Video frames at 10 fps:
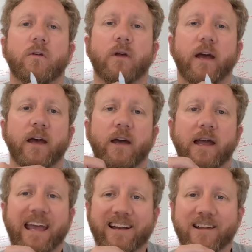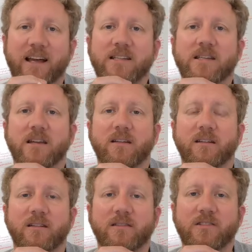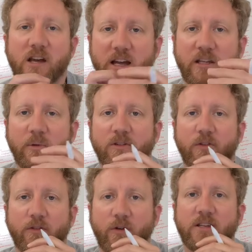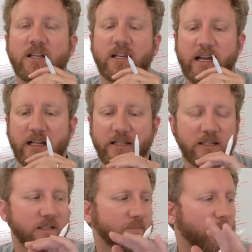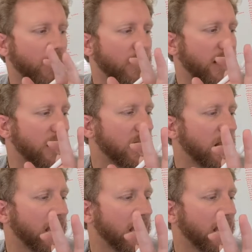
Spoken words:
analyzing documents for forensic analysis. All right.